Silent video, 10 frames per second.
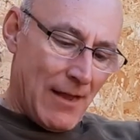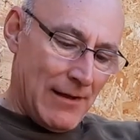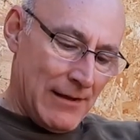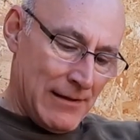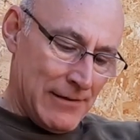
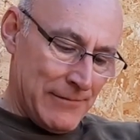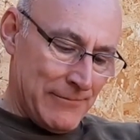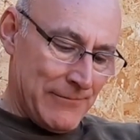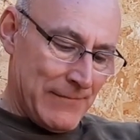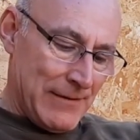
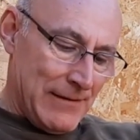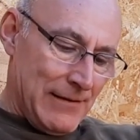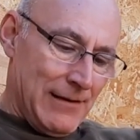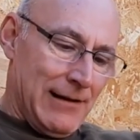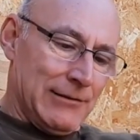
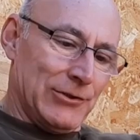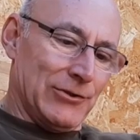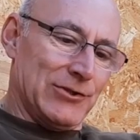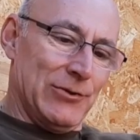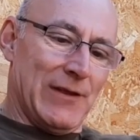I'll
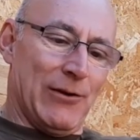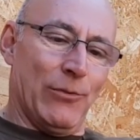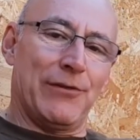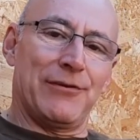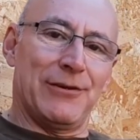not do that
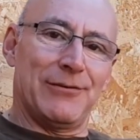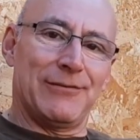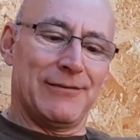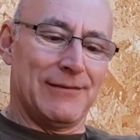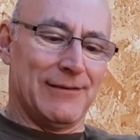with you.
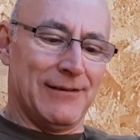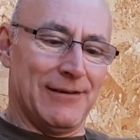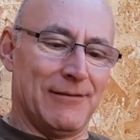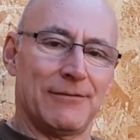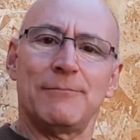
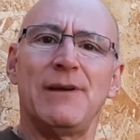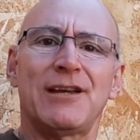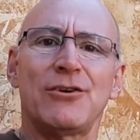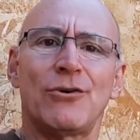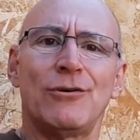Make
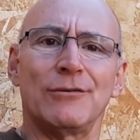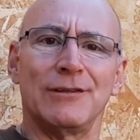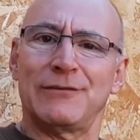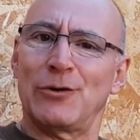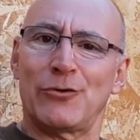your own,
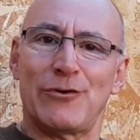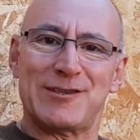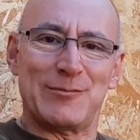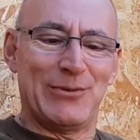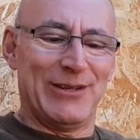you've got the
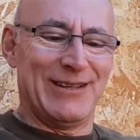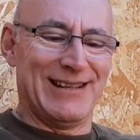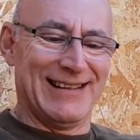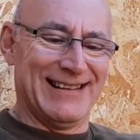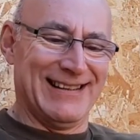recipe.
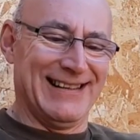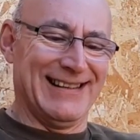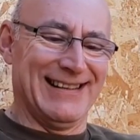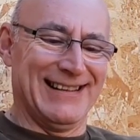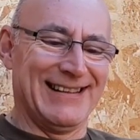
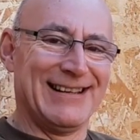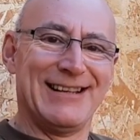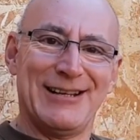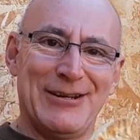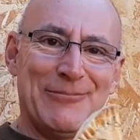
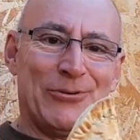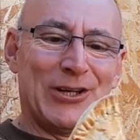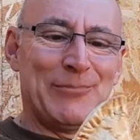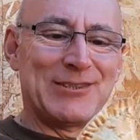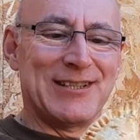Bon
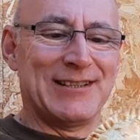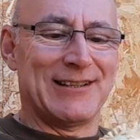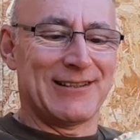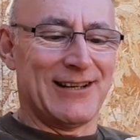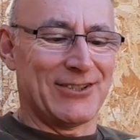appetit, I'll
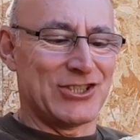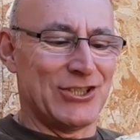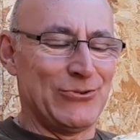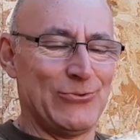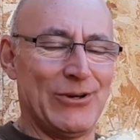catch
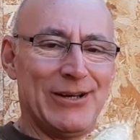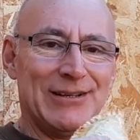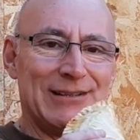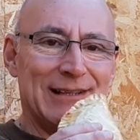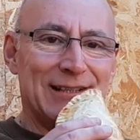you
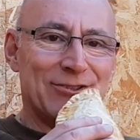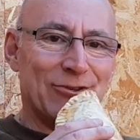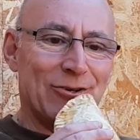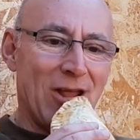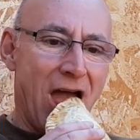later on.